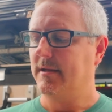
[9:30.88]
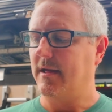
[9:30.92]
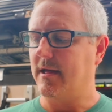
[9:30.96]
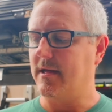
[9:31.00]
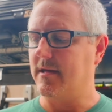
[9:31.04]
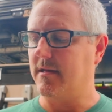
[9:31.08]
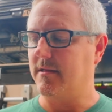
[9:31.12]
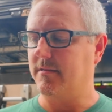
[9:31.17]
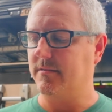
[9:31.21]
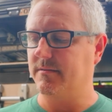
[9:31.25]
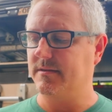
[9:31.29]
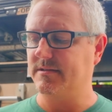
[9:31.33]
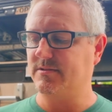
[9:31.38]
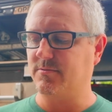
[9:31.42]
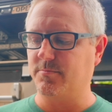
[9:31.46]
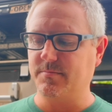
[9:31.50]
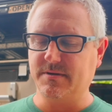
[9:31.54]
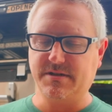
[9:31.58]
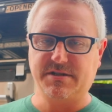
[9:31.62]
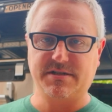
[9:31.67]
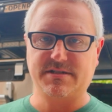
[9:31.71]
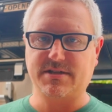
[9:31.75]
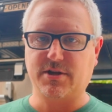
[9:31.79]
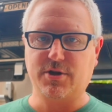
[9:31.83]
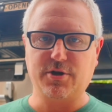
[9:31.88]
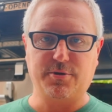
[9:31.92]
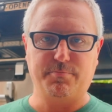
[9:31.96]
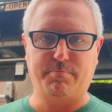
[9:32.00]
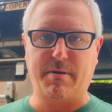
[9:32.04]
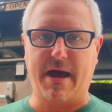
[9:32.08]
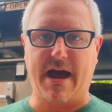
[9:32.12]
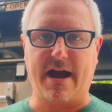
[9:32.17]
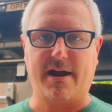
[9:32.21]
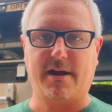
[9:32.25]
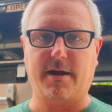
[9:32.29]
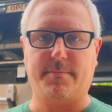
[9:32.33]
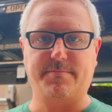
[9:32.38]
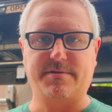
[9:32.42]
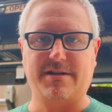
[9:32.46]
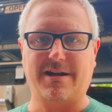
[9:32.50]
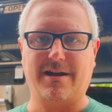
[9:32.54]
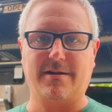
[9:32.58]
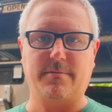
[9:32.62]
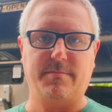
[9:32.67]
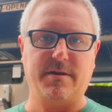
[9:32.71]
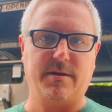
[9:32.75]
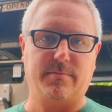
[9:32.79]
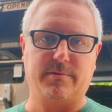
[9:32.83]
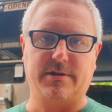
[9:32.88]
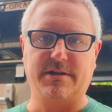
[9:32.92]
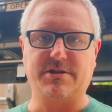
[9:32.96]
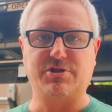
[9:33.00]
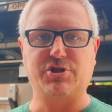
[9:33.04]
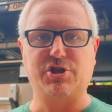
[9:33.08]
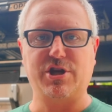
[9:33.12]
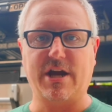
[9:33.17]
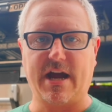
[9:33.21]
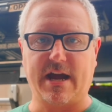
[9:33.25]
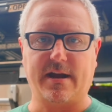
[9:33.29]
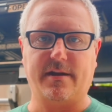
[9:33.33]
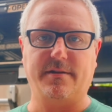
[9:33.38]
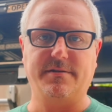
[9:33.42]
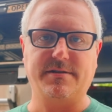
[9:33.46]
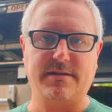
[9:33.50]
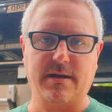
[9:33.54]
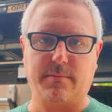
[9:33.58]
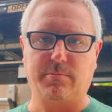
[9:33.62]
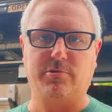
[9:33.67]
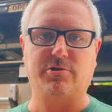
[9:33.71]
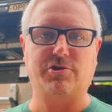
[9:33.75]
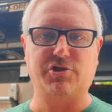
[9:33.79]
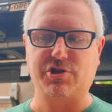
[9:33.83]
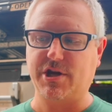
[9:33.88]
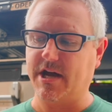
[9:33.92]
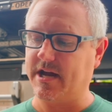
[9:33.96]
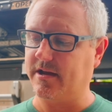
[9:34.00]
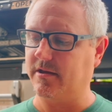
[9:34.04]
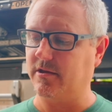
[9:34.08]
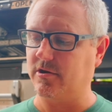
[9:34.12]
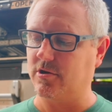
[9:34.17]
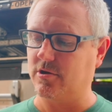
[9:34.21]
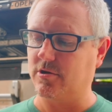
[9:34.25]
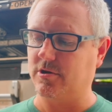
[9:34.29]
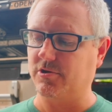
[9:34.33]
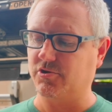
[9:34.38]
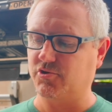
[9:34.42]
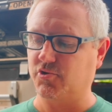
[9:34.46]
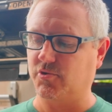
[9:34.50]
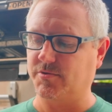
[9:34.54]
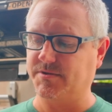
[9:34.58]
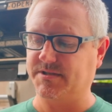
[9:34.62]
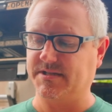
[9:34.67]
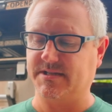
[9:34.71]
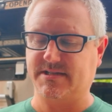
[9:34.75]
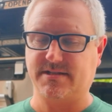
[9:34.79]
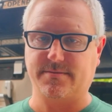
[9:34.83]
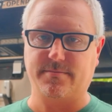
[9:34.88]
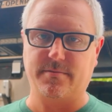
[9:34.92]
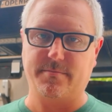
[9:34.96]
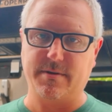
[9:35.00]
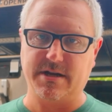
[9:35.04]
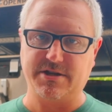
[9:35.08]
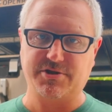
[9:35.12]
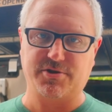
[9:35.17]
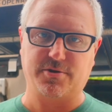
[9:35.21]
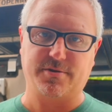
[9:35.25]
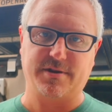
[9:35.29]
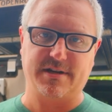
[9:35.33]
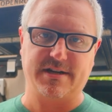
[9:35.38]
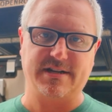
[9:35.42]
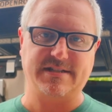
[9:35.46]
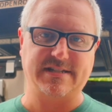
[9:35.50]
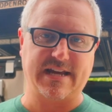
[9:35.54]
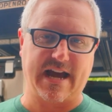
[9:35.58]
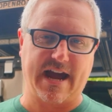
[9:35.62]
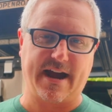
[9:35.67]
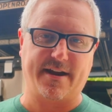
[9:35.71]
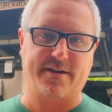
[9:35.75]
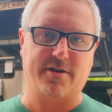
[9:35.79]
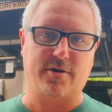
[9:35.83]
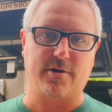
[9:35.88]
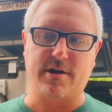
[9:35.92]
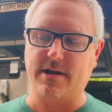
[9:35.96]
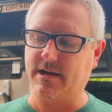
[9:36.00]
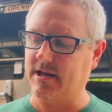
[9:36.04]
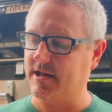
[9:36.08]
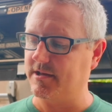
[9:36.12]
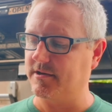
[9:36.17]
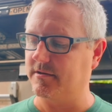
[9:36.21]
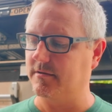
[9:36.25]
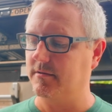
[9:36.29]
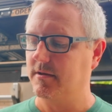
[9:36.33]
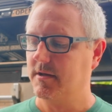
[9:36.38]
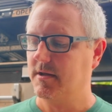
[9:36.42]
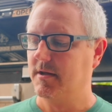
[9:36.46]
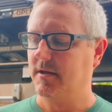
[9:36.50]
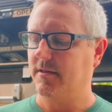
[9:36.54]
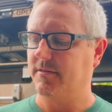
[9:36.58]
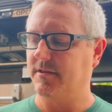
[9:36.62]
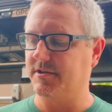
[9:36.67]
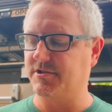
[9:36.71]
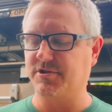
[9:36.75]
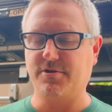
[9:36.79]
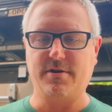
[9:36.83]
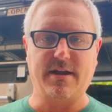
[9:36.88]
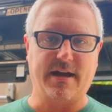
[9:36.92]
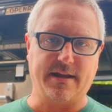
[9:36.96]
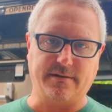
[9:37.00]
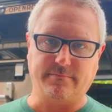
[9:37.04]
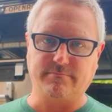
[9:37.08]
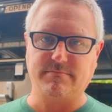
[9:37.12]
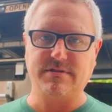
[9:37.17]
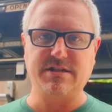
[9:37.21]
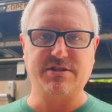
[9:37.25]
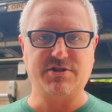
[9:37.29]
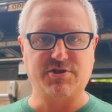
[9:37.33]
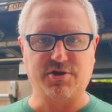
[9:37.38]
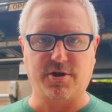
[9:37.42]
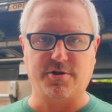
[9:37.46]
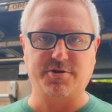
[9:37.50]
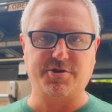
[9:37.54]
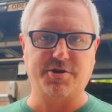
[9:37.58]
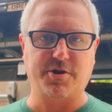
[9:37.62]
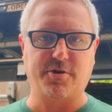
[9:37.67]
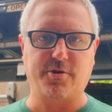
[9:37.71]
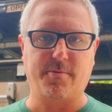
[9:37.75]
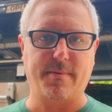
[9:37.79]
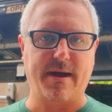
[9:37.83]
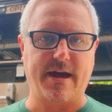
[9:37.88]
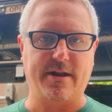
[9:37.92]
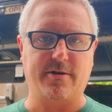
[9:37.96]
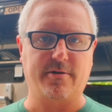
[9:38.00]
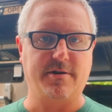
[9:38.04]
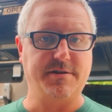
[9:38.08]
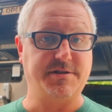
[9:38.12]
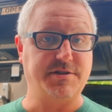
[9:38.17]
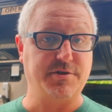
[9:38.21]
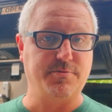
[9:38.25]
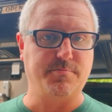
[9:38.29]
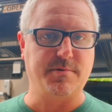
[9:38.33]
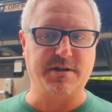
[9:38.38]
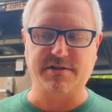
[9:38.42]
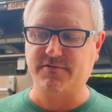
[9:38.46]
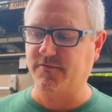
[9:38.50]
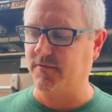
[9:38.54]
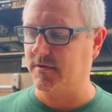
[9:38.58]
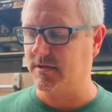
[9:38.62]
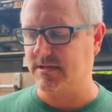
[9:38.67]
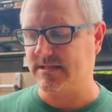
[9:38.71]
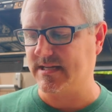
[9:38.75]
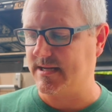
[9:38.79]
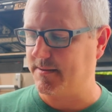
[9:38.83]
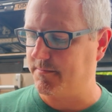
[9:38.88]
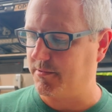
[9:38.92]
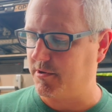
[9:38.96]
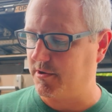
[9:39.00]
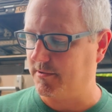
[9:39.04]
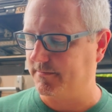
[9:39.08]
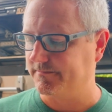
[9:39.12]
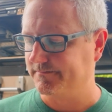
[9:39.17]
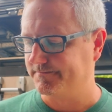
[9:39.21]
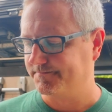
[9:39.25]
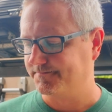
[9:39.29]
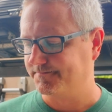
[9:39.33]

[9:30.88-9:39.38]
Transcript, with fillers: Uh, this would be just a good backup to kind of be able to check and double check your control system to make sure that it's accurate and that you're not discharging your battery too much, for example.